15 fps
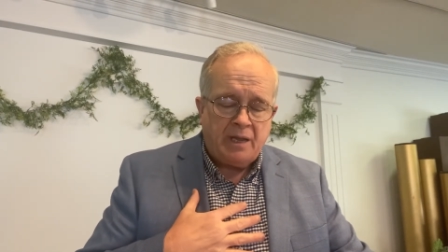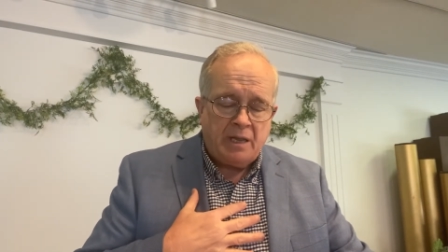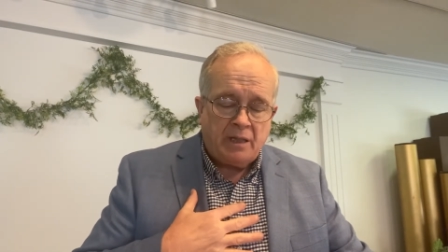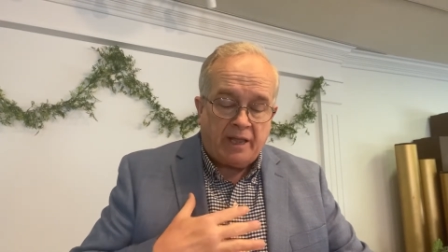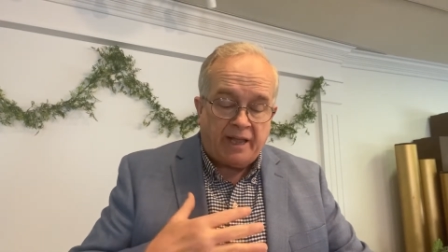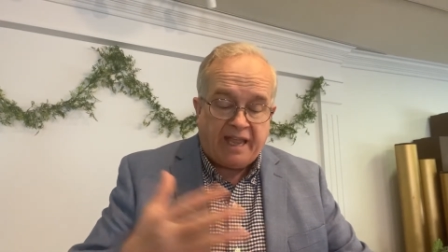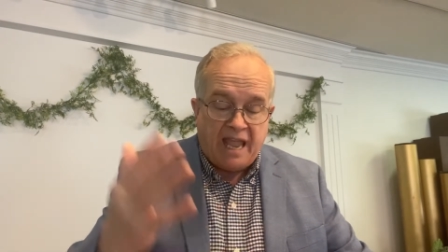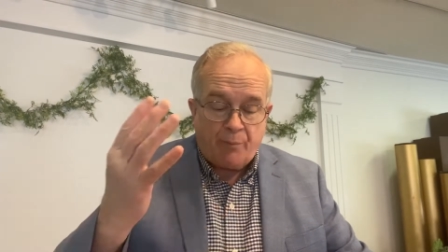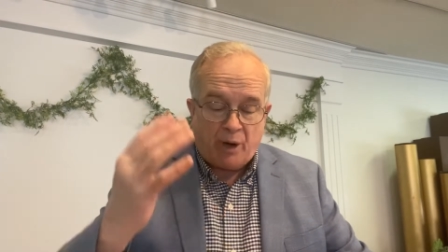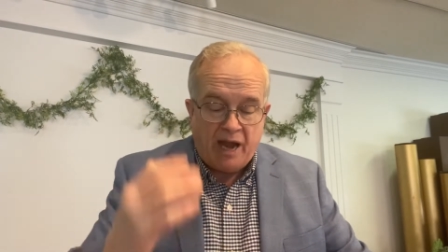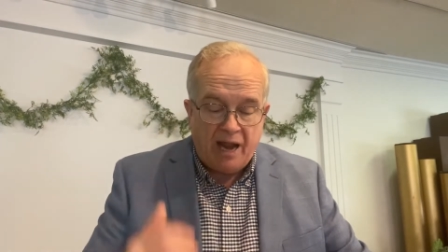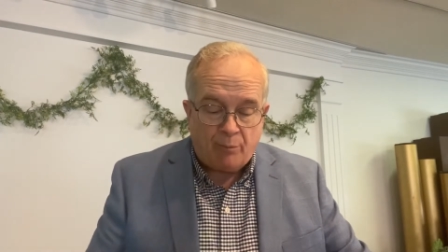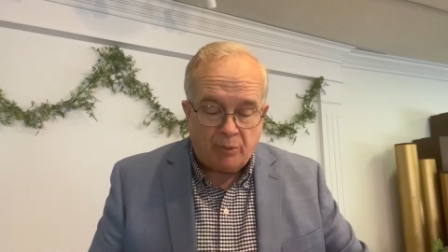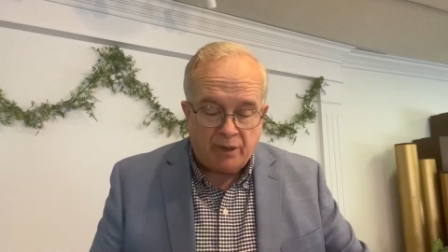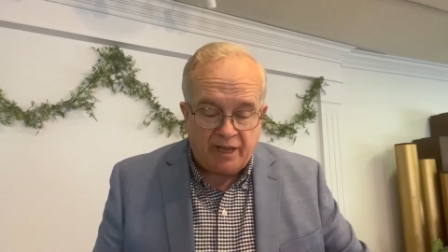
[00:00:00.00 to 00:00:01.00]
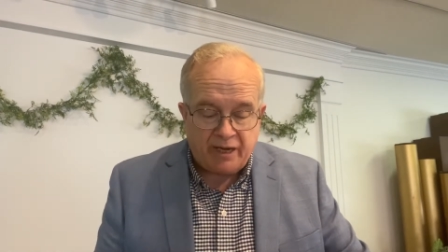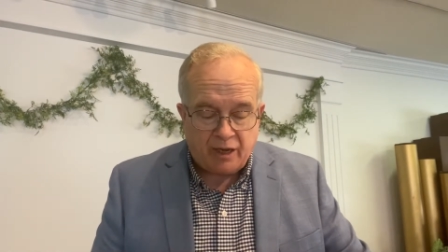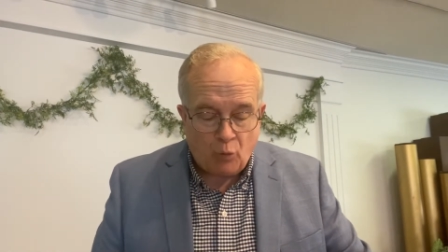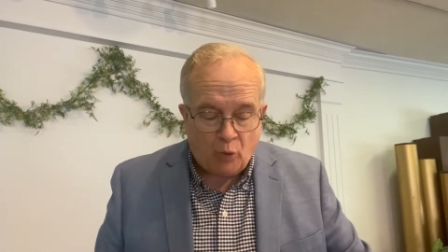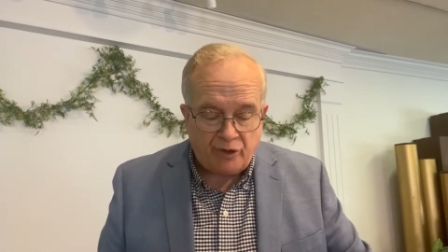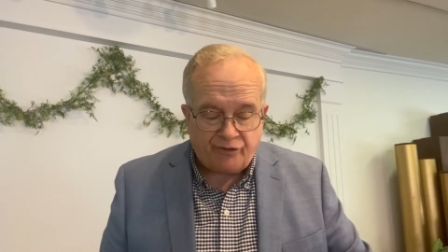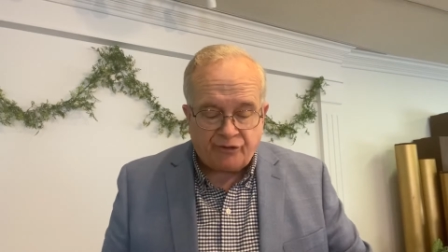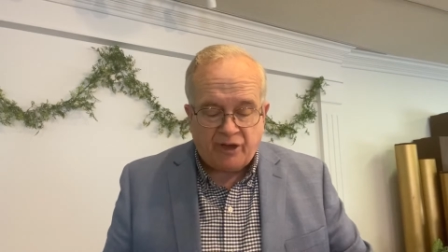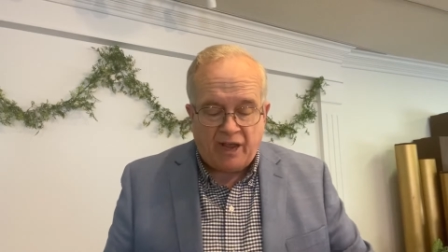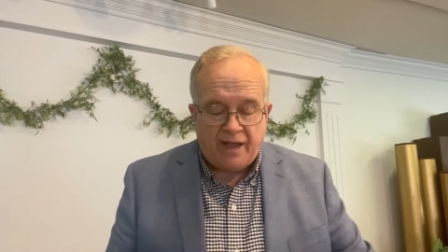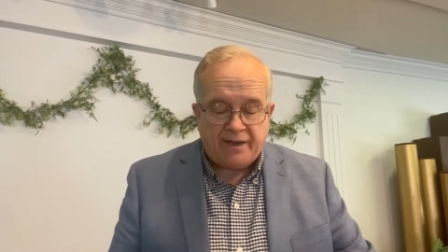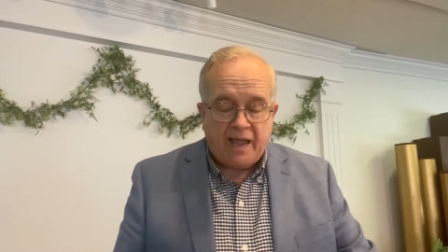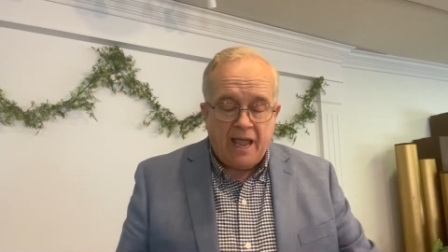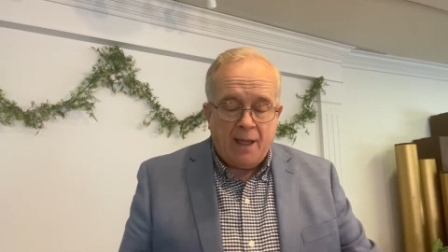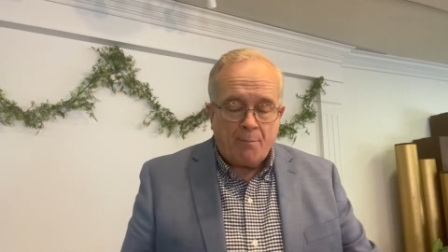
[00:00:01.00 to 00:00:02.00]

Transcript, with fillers: Like Abraham Lincoln once said,